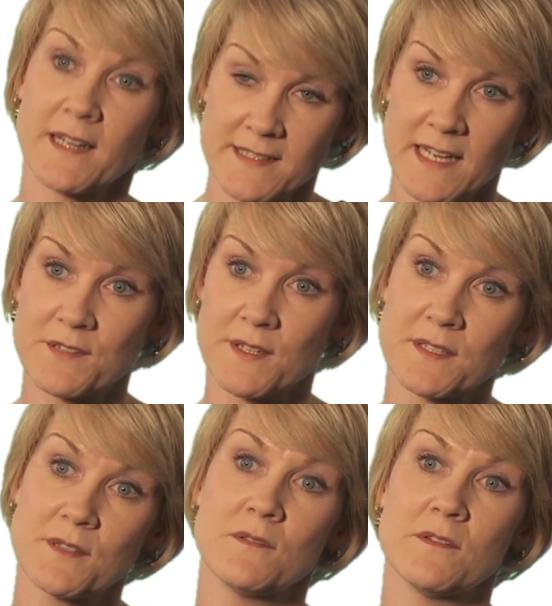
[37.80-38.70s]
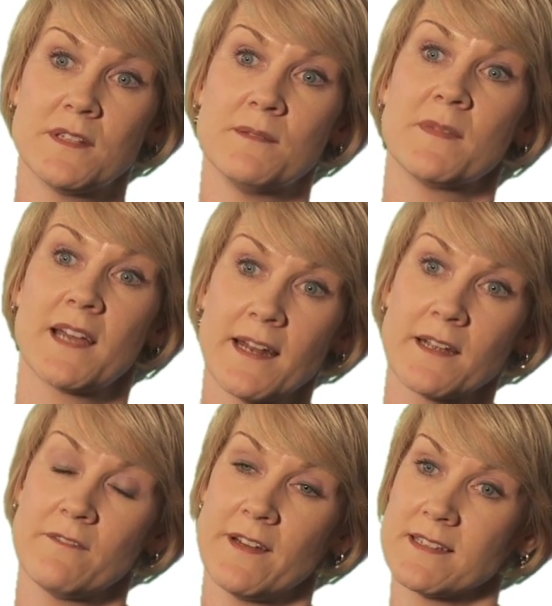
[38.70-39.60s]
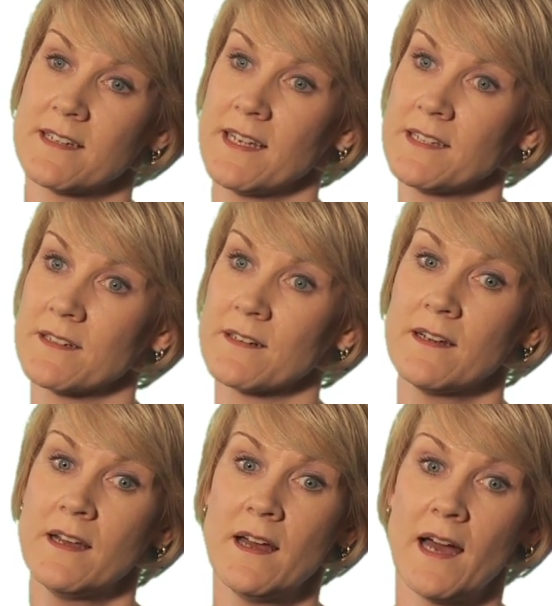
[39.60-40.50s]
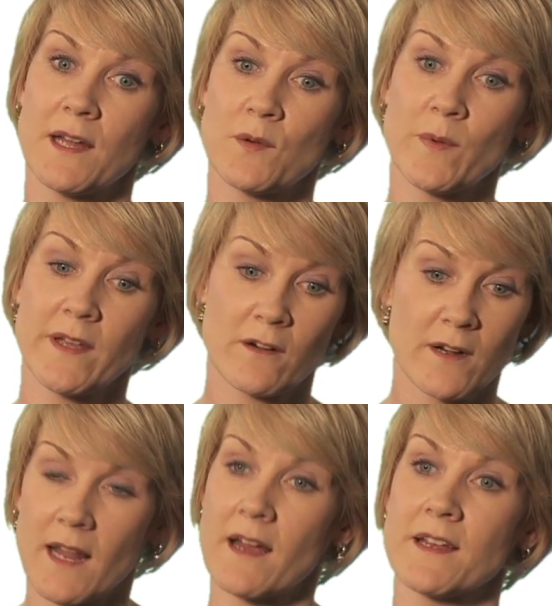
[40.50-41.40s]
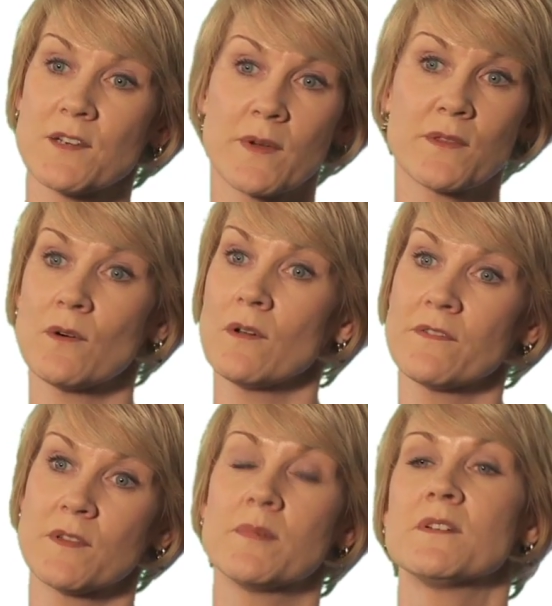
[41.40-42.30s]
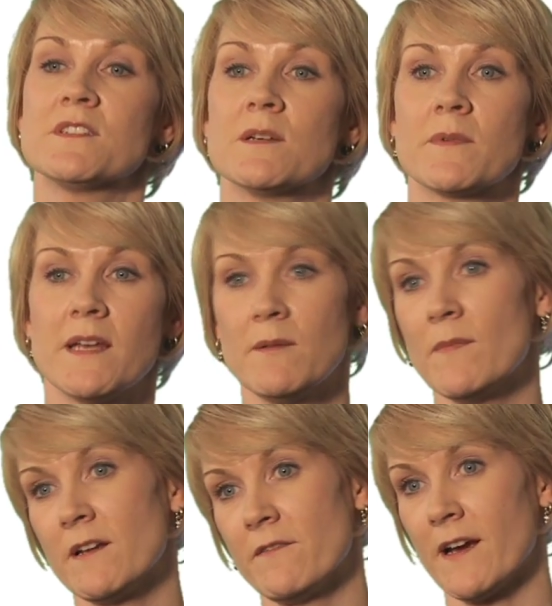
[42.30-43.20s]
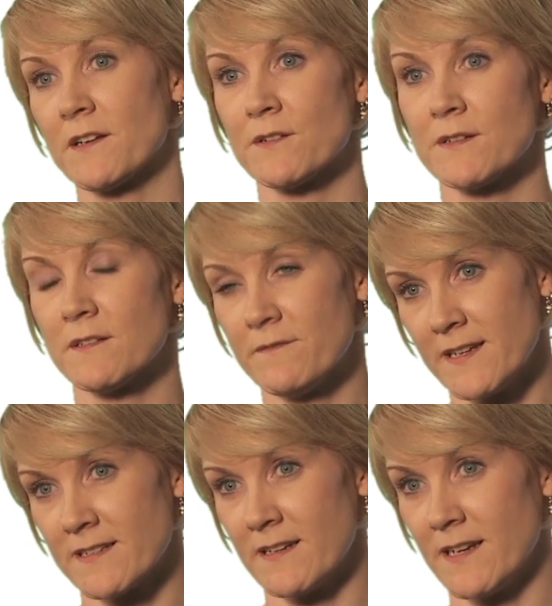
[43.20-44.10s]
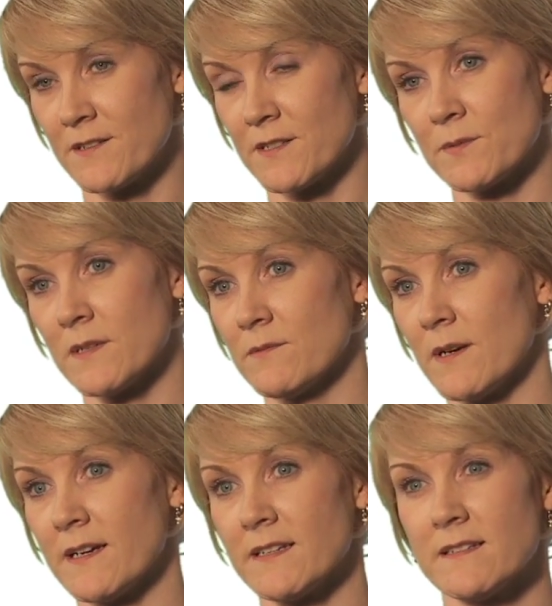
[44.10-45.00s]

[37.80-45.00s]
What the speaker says: accessory to the mechanical ventilator, and we are aligned with all of the blue chip key manufacturers of ventilators worldwide.